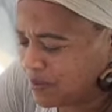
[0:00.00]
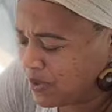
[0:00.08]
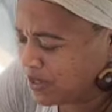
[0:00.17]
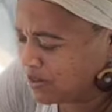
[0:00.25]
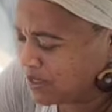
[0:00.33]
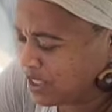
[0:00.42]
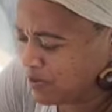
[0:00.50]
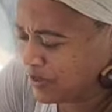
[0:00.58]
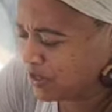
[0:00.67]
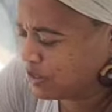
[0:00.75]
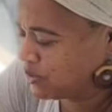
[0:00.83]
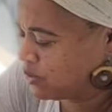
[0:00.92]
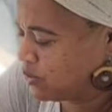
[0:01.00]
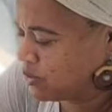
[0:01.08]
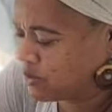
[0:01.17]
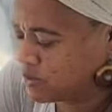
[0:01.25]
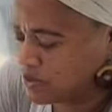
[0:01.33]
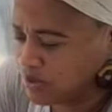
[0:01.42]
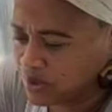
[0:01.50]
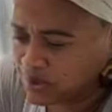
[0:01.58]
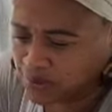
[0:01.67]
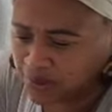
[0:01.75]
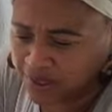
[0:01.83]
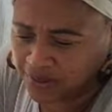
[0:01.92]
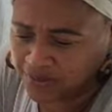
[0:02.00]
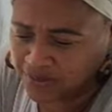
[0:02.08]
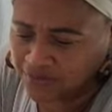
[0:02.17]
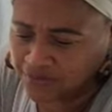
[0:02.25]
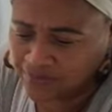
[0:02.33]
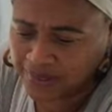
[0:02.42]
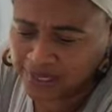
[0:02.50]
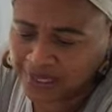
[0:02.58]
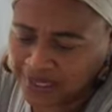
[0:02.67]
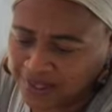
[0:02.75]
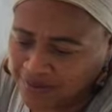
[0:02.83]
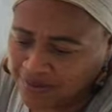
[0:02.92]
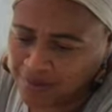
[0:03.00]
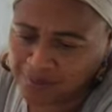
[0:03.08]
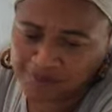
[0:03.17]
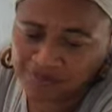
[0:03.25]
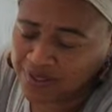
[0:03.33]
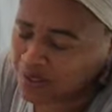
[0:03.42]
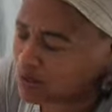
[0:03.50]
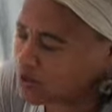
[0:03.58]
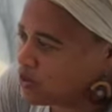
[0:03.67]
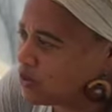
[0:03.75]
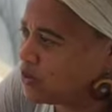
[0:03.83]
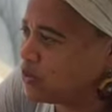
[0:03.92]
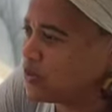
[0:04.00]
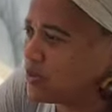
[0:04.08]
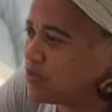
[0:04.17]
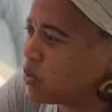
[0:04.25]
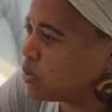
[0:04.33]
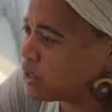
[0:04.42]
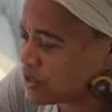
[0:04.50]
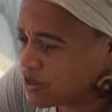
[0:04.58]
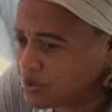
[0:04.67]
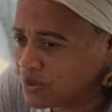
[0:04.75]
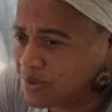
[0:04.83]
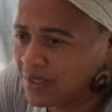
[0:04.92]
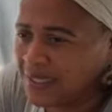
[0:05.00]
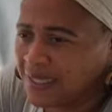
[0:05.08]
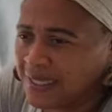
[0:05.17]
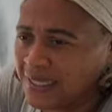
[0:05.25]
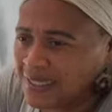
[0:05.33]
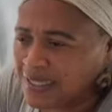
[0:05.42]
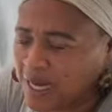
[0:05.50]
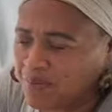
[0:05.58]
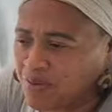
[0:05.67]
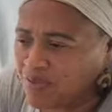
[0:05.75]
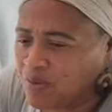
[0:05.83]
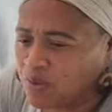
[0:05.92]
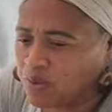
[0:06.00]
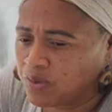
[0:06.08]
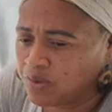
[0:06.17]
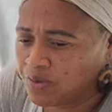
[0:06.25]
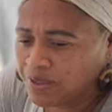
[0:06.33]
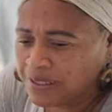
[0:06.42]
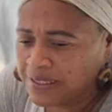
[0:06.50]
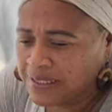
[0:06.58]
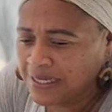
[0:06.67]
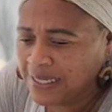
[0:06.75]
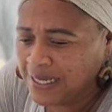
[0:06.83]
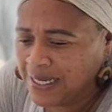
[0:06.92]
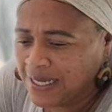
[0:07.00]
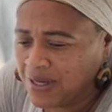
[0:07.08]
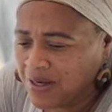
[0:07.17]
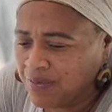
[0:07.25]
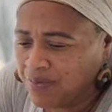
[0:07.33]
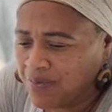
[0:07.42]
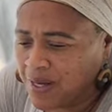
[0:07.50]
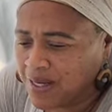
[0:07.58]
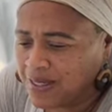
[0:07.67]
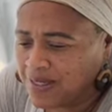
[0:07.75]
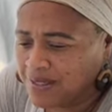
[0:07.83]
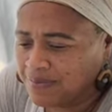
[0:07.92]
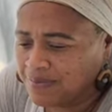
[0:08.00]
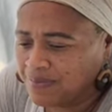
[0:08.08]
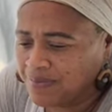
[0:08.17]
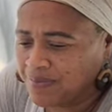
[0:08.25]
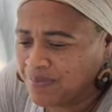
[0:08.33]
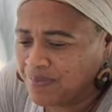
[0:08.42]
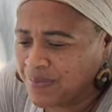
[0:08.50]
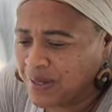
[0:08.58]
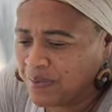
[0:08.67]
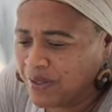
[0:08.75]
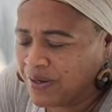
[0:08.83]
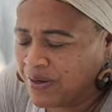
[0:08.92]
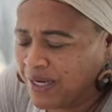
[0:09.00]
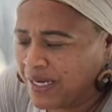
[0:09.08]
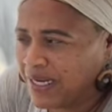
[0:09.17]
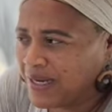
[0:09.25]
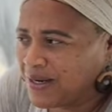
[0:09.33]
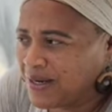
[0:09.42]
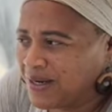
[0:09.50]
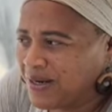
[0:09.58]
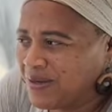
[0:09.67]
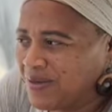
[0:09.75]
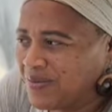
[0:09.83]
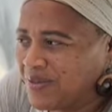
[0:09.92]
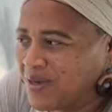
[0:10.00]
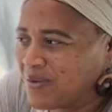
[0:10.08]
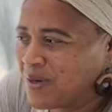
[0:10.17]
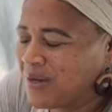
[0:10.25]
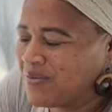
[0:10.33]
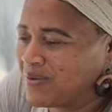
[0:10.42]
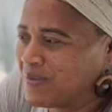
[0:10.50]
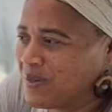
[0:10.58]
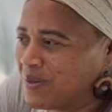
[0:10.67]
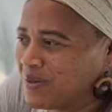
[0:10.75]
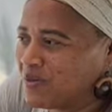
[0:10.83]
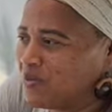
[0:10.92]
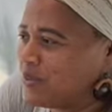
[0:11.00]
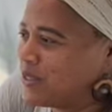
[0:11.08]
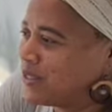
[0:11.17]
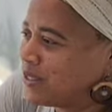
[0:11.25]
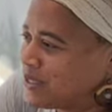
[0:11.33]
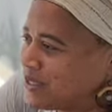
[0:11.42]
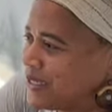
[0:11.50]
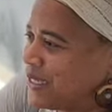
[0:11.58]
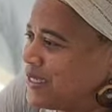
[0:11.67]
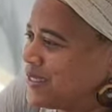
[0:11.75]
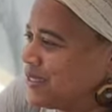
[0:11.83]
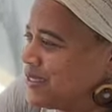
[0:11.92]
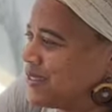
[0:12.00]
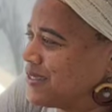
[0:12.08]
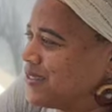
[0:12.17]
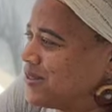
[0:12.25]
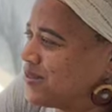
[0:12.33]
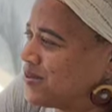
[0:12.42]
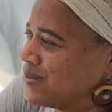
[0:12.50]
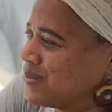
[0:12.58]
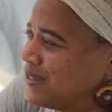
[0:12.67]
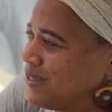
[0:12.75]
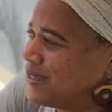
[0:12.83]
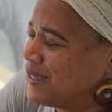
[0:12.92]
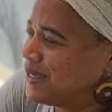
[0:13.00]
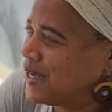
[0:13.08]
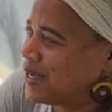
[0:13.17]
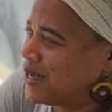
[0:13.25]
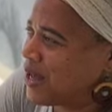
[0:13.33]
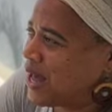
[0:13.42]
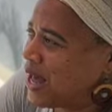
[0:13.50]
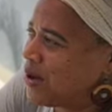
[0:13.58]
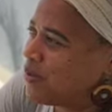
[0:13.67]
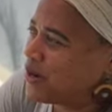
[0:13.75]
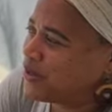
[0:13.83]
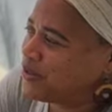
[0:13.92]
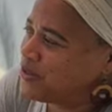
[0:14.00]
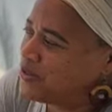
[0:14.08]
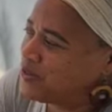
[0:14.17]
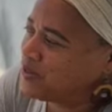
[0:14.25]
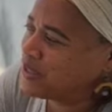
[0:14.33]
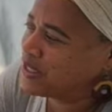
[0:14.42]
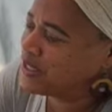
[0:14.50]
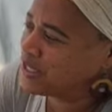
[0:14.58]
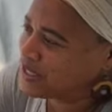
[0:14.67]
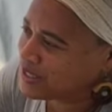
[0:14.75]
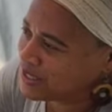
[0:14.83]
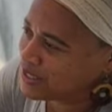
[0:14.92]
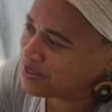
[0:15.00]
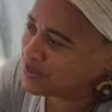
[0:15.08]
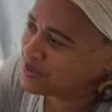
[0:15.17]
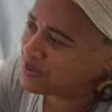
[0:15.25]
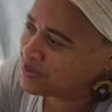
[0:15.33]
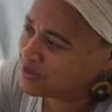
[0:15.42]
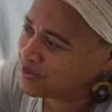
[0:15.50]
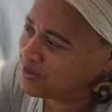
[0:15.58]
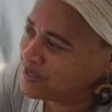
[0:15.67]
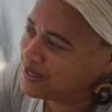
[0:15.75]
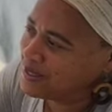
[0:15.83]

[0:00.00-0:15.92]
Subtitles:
whether it was spiritual goals or any maybe physical or emotional type of goals. But when you're here, away from your ummah, and how are you adjusting to